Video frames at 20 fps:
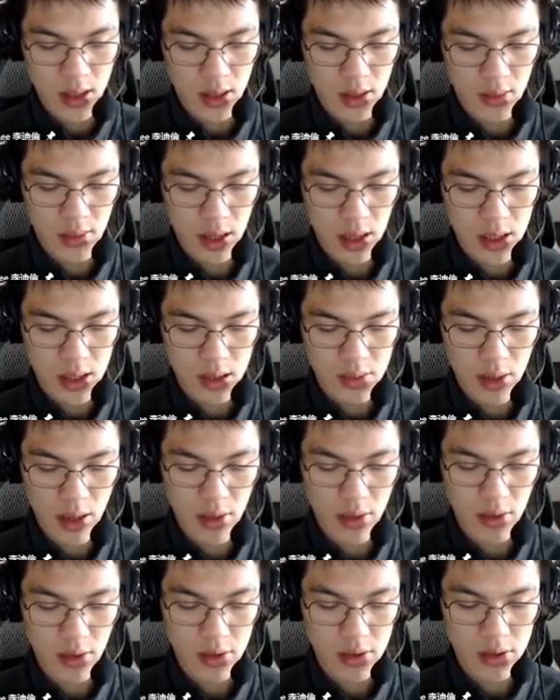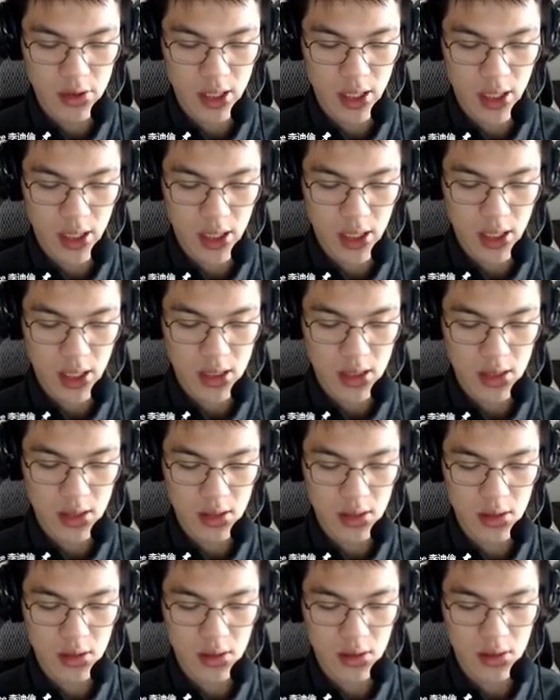Uh, may this merit also
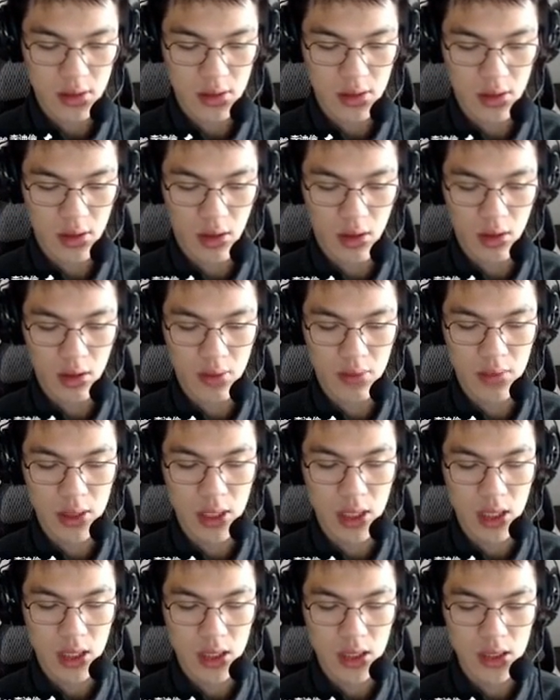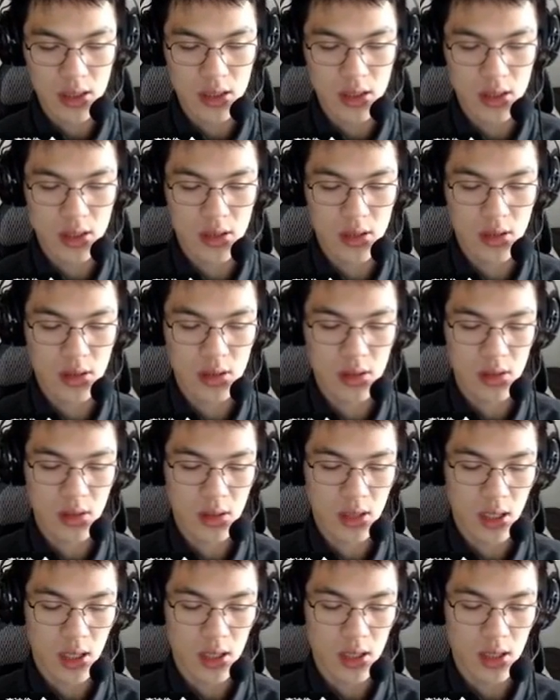dedicated to all beings
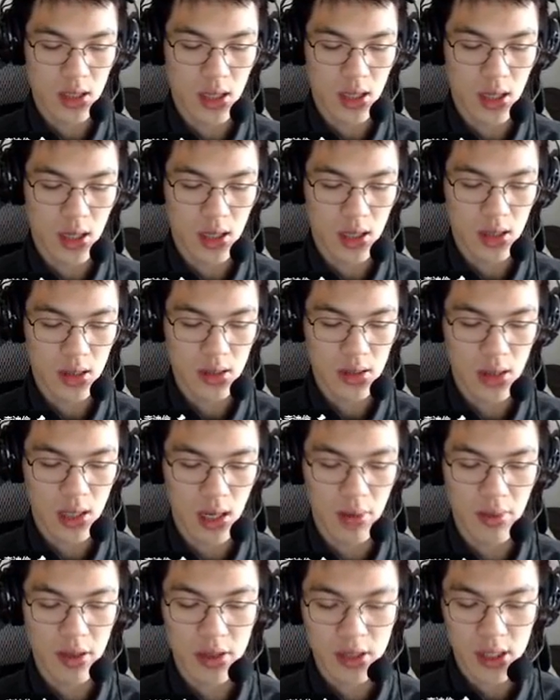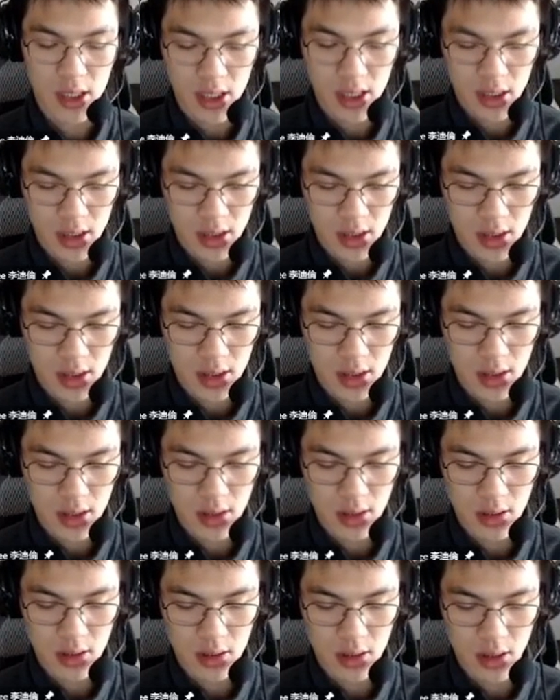and their karmic creditors,
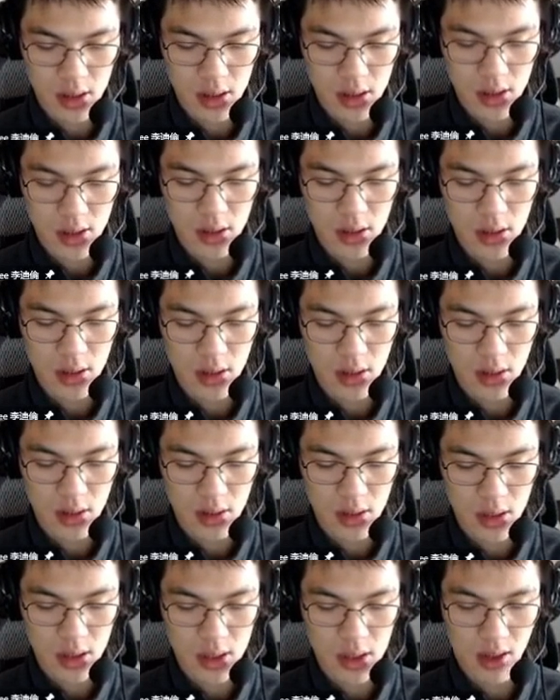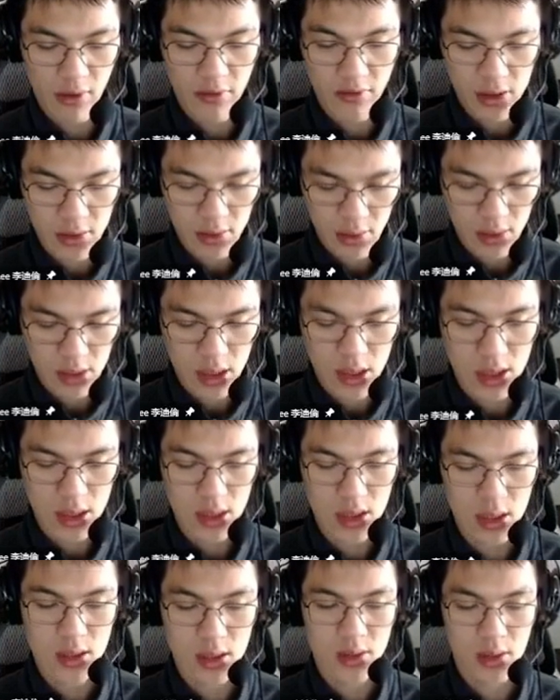yes, you know, that suffers from
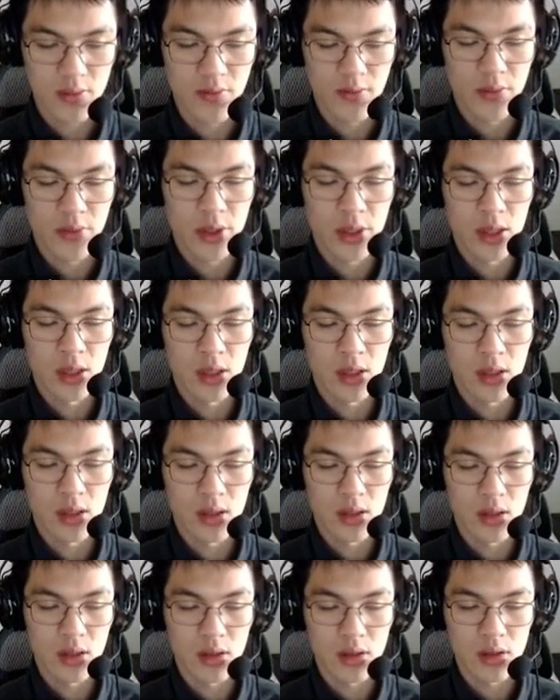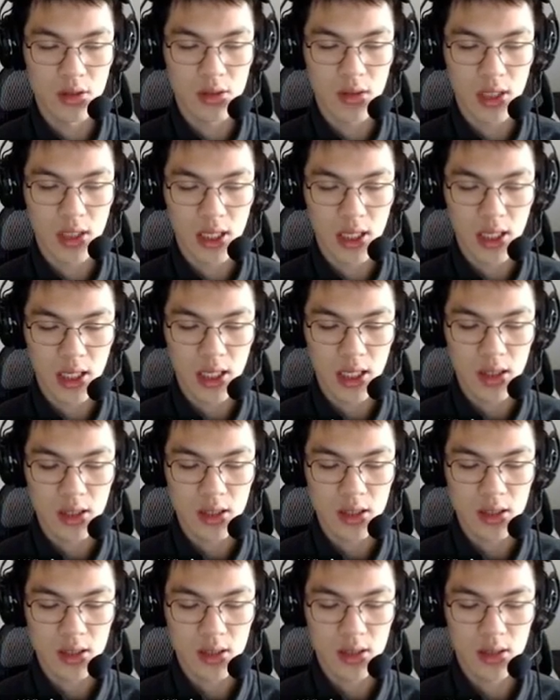this, and also
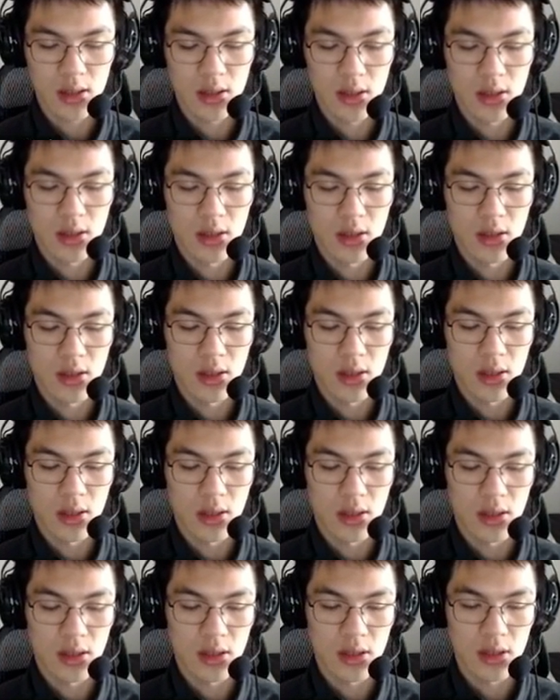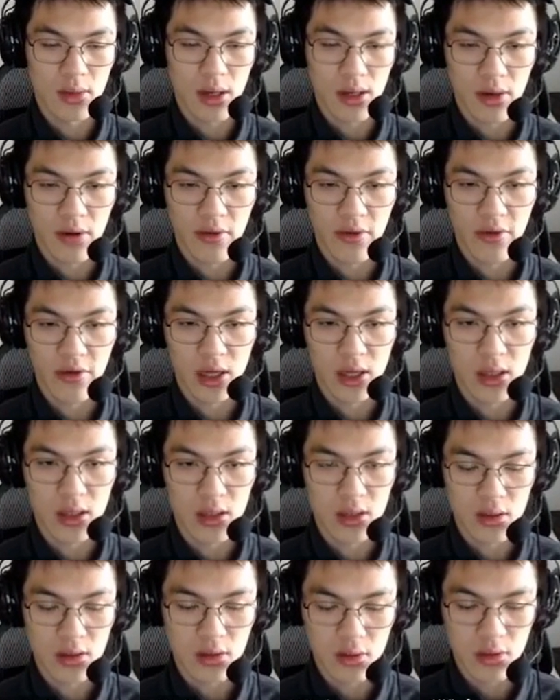dedicated uh, to my
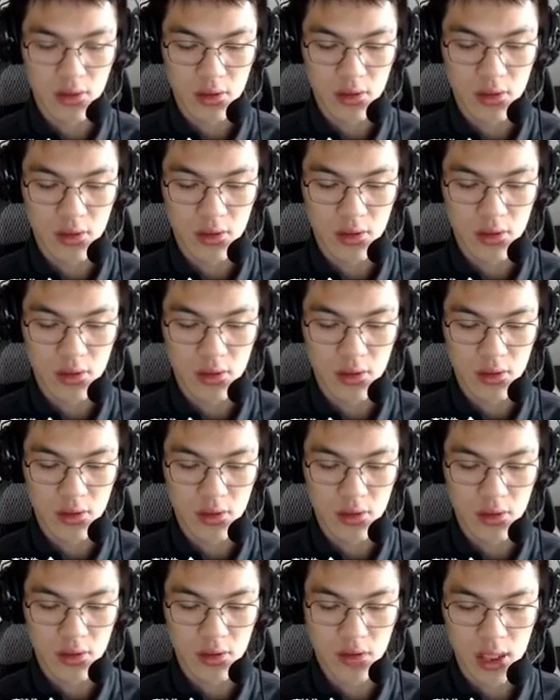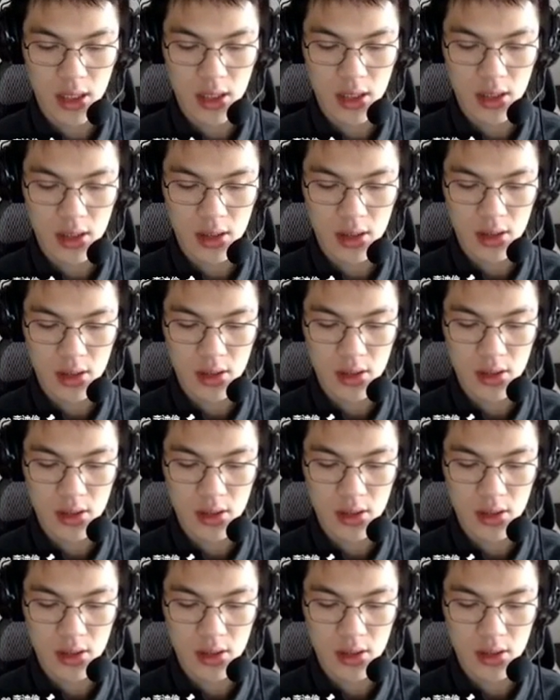grandfather who is currently in